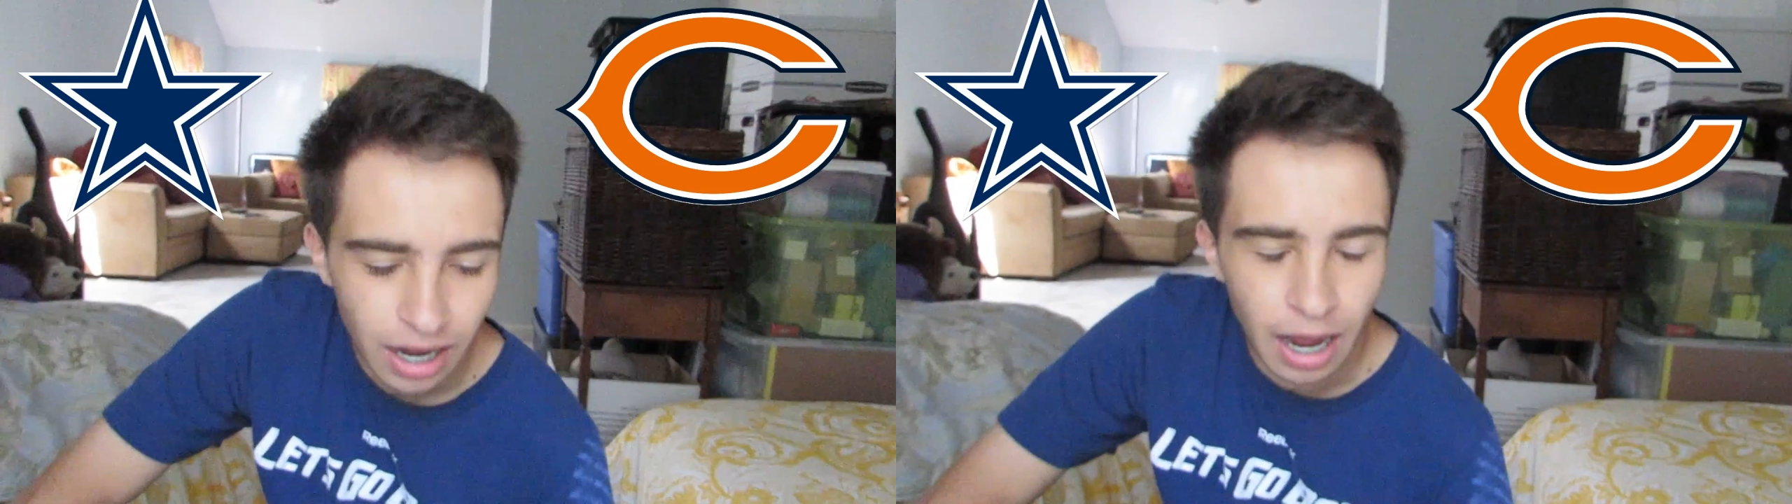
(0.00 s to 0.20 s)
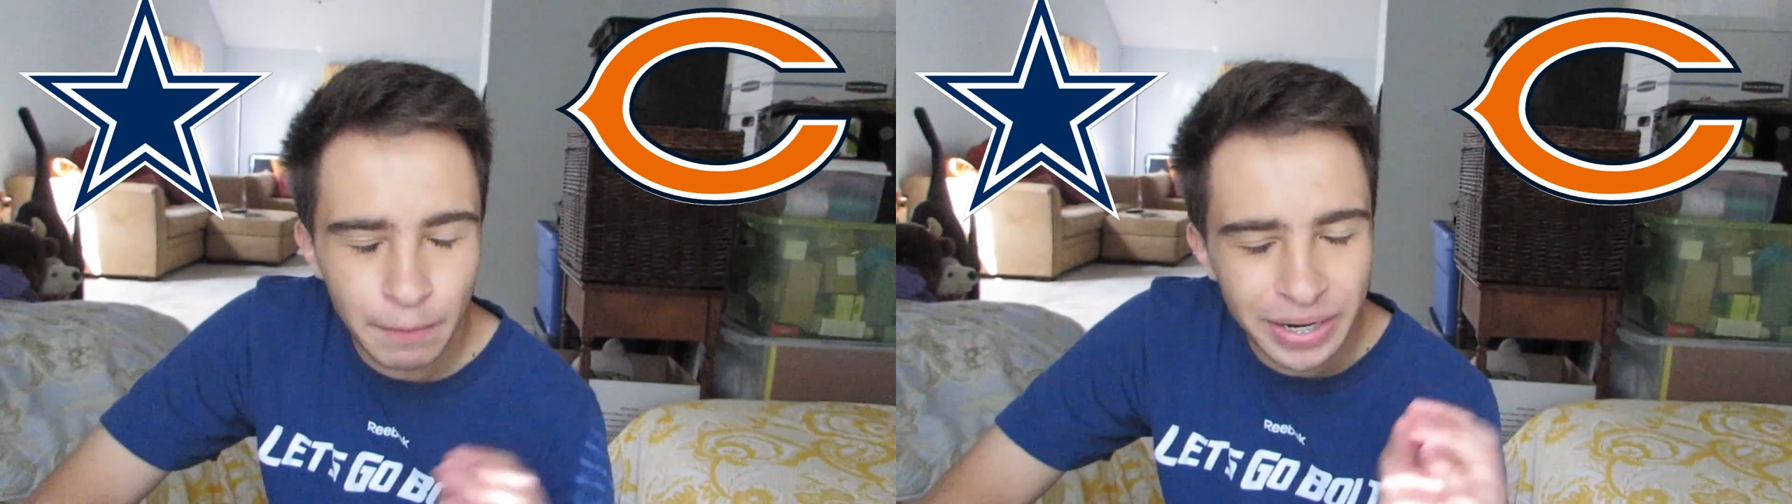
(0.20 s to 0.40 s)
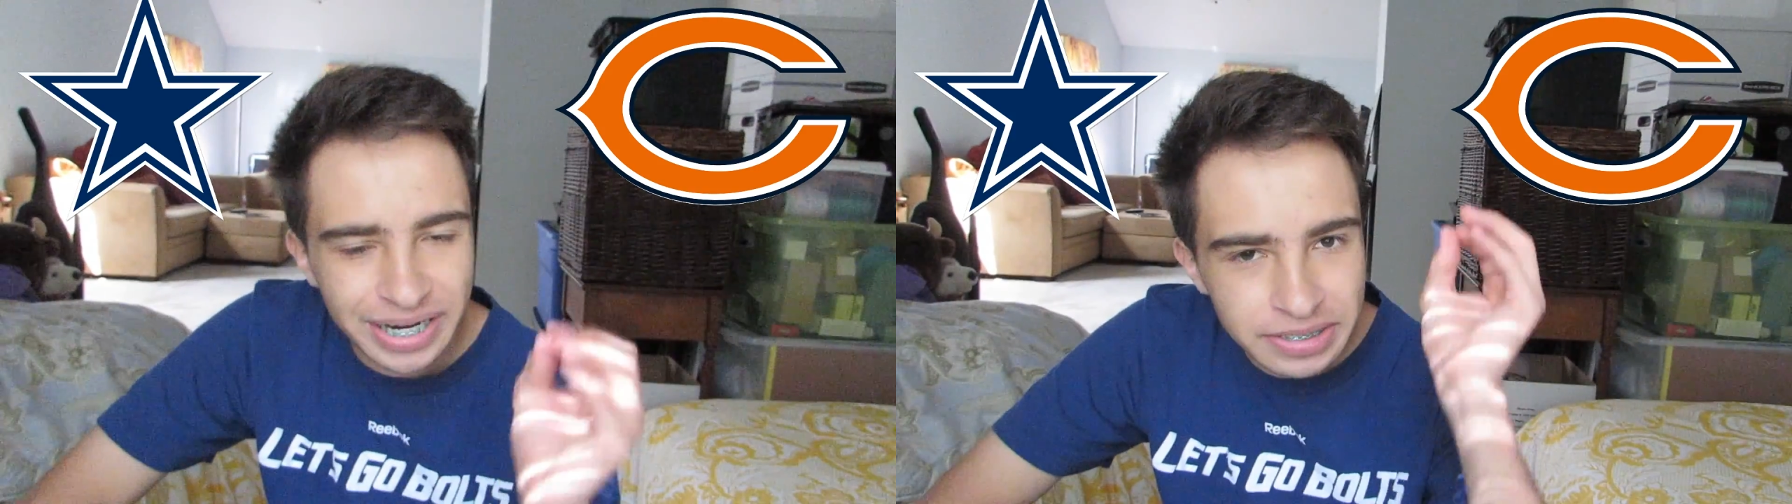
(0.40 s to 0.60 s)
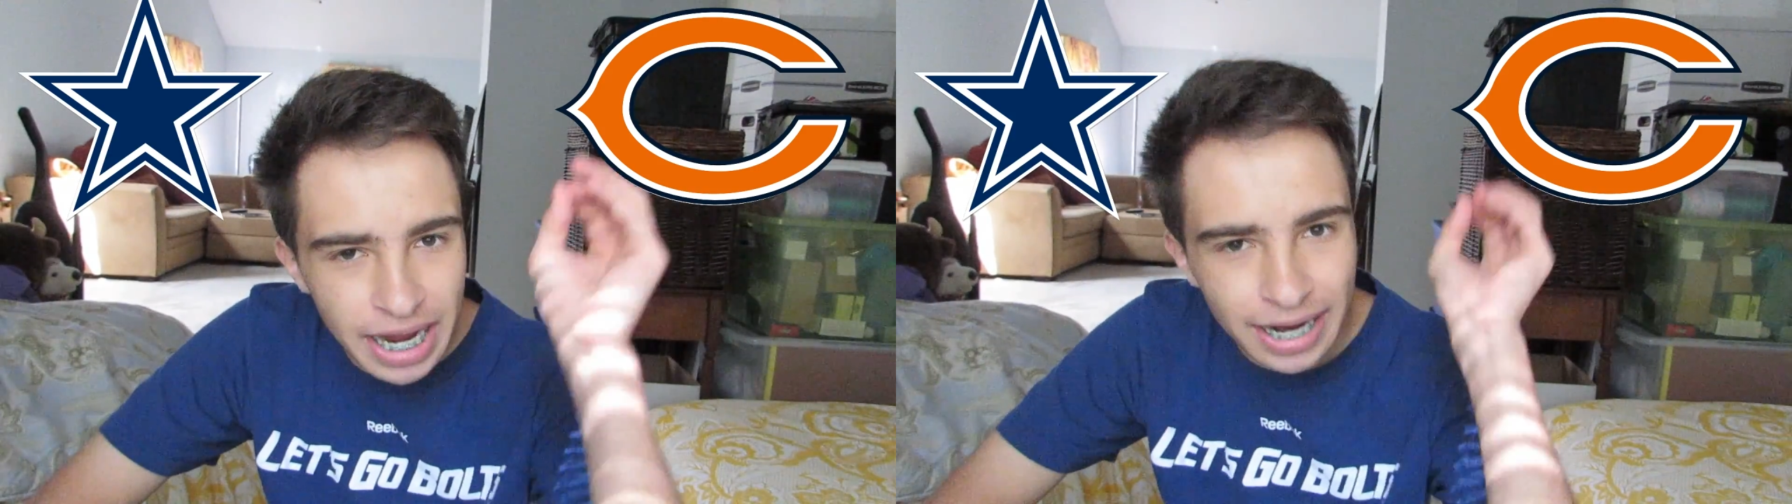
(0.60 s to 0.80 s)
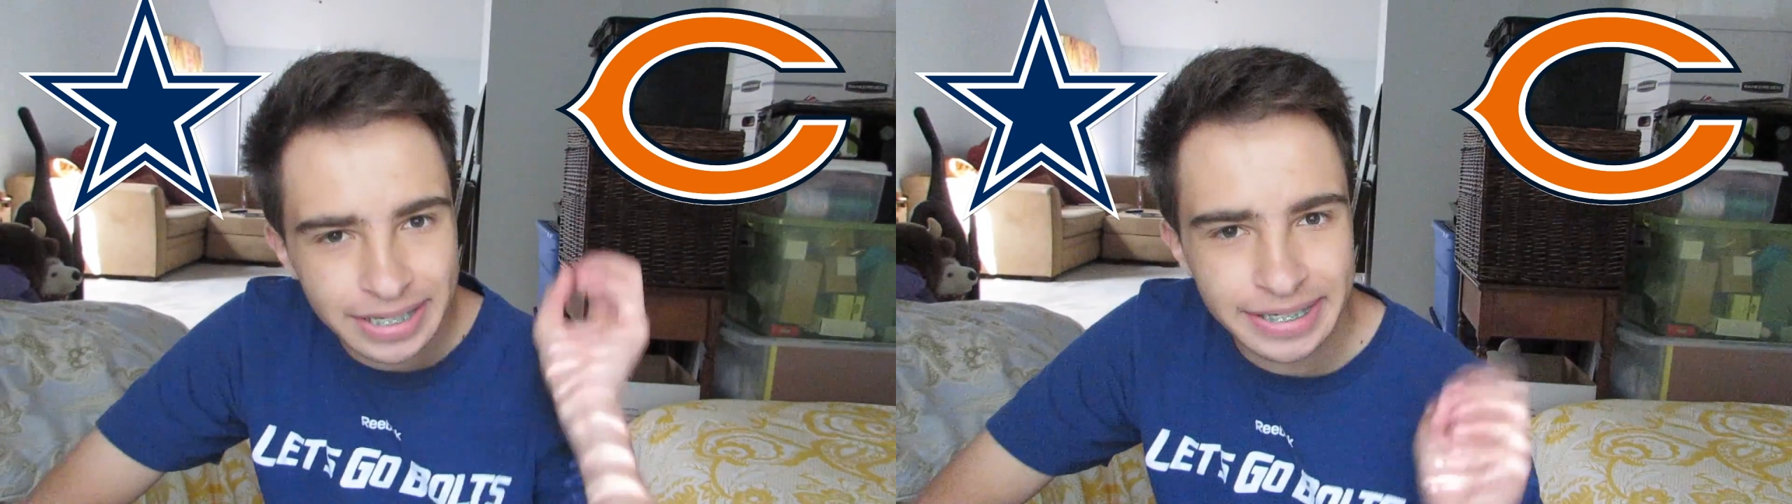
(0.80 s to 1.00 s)
I'm picking
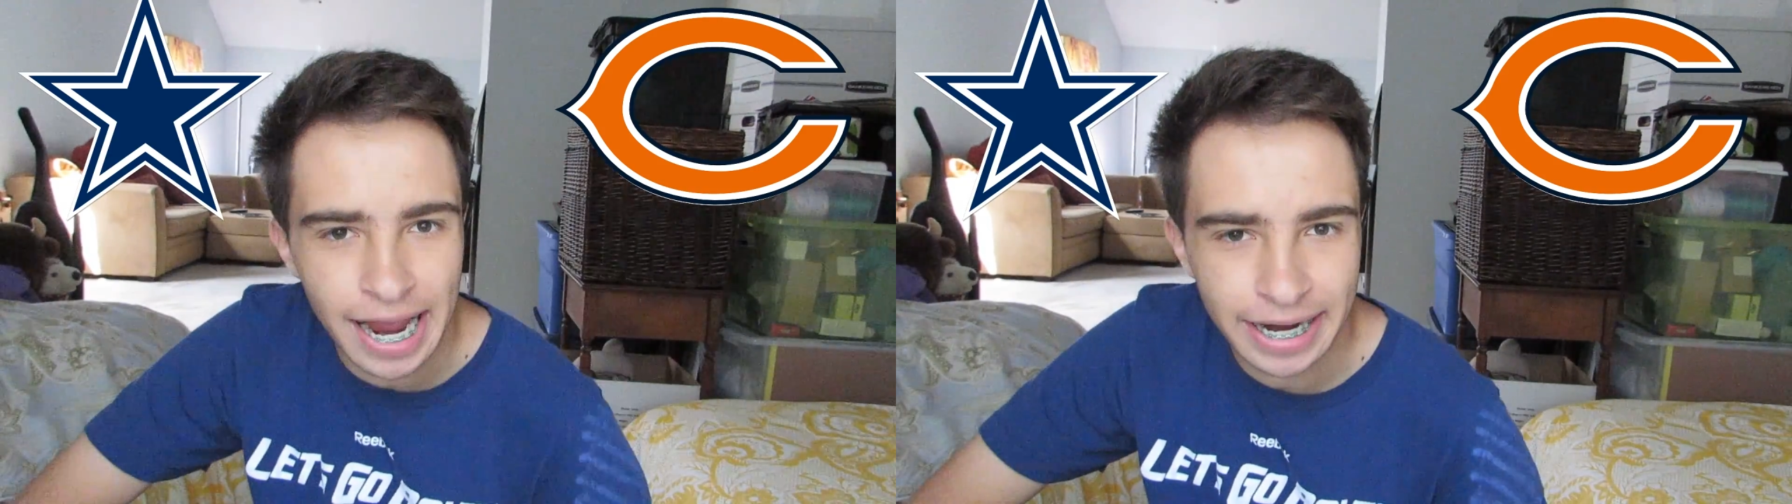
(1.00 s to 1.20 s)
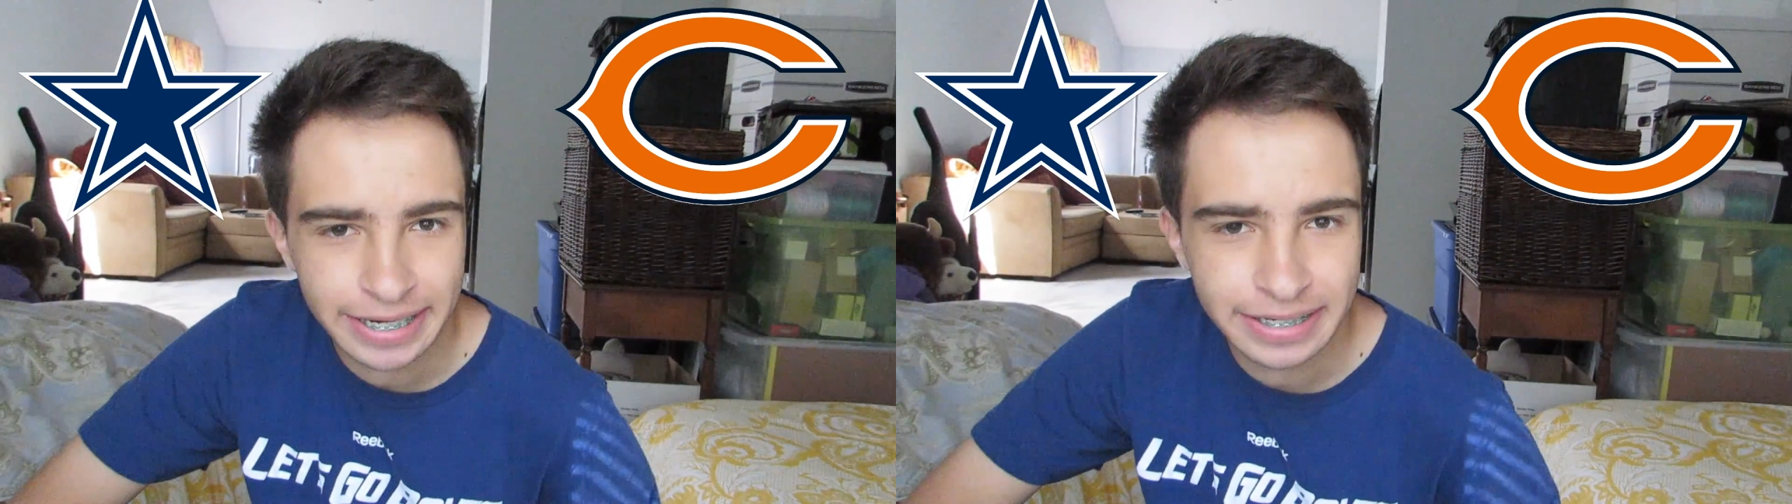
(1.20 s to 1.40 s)
Dak Attack